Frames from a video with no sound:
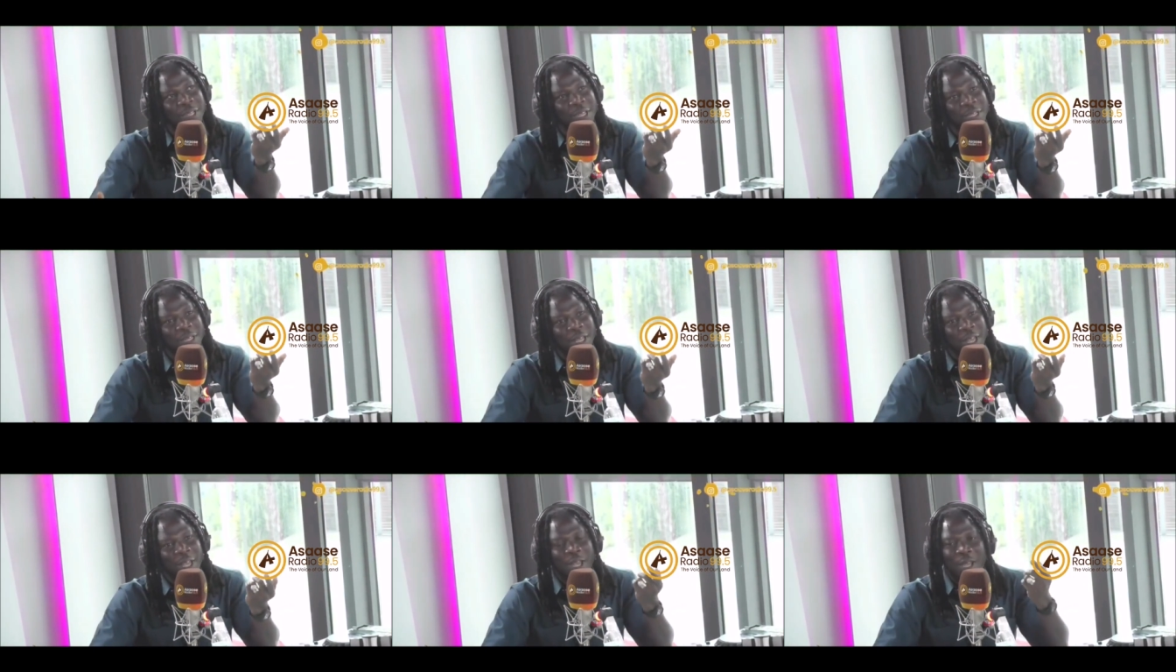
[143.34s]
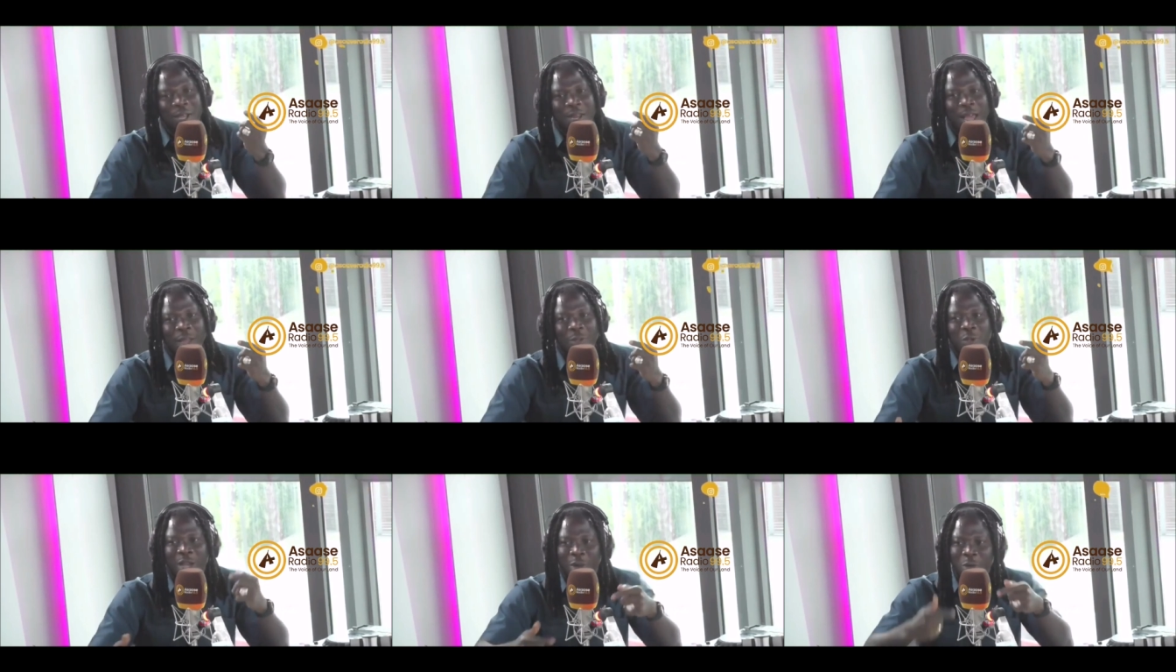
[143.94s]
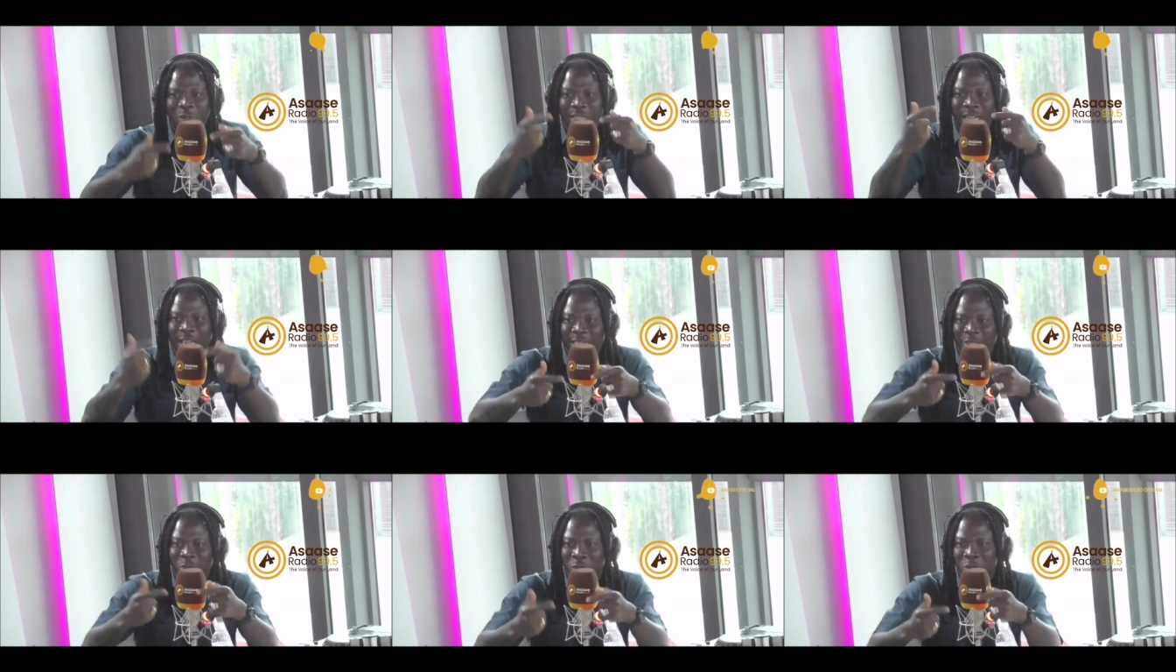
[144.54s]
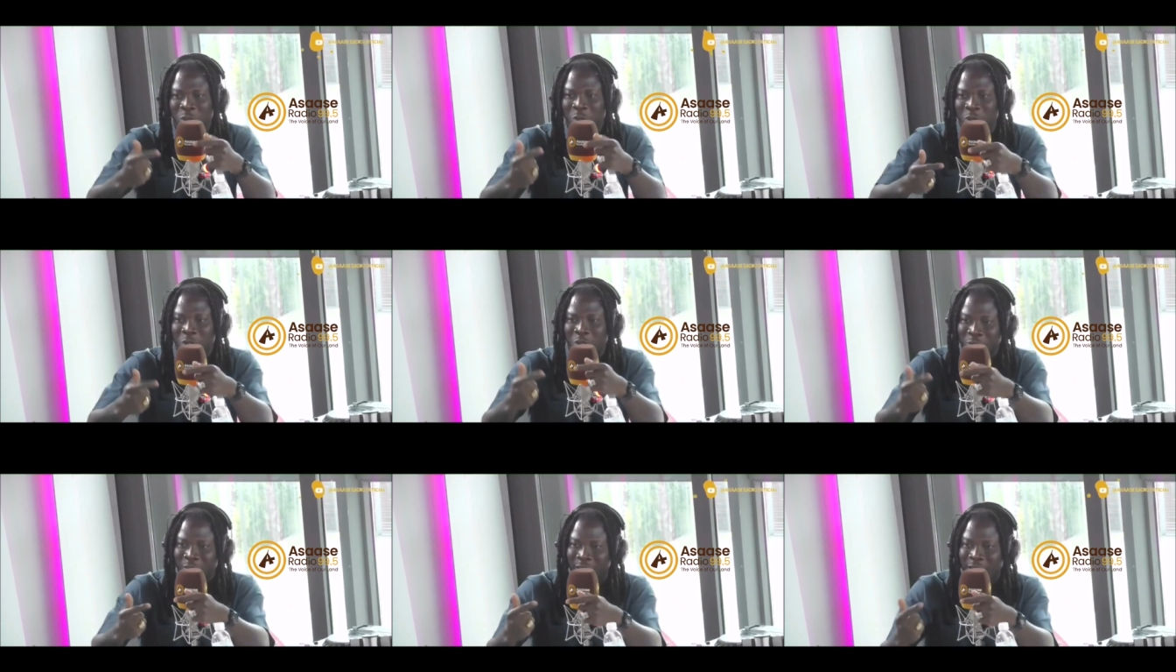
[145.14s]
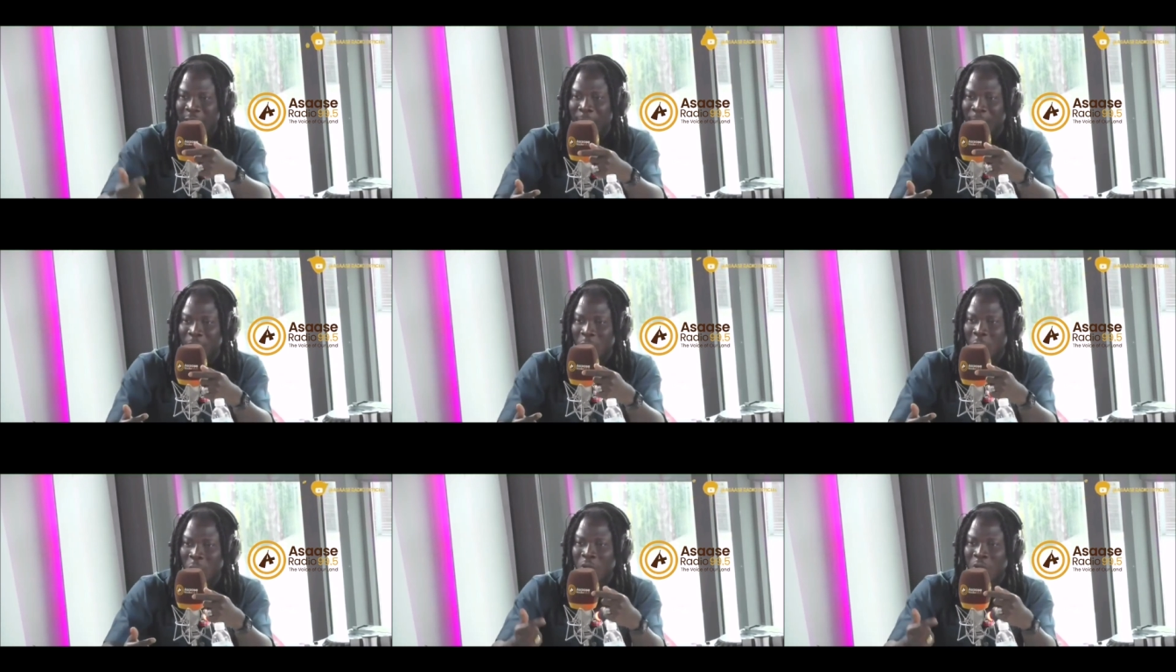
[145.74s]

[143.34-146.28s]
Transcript: even say it? that you cannot hate what you want to become,